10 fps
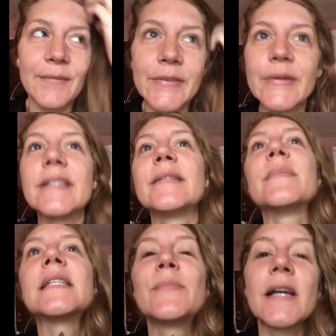I'm doing
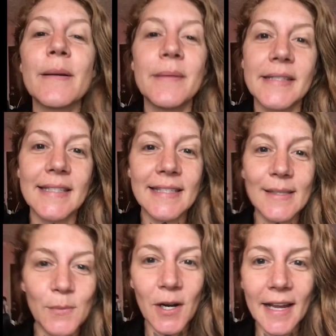some experiments
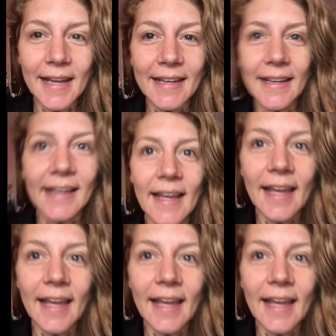this morning.